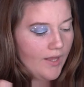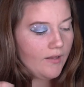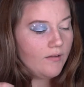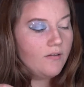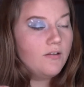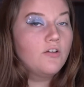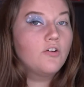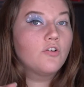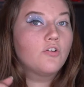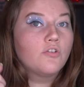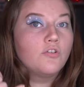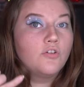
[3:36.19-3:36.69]

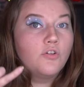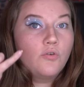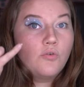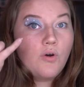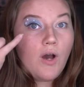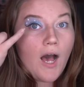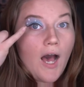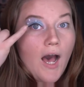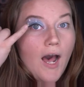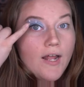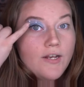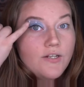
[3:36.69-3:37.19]
glitter glue
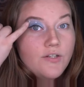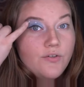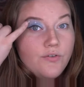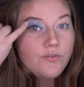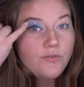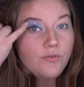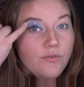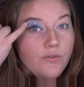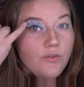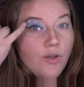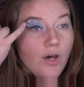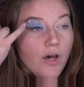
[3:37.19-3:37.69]

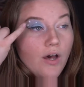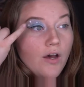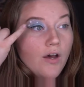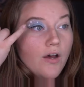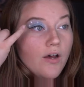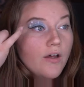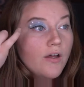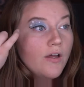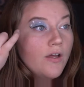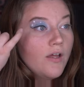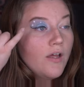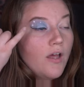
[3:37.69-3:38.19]
onto
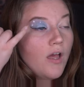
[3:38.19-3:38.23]
the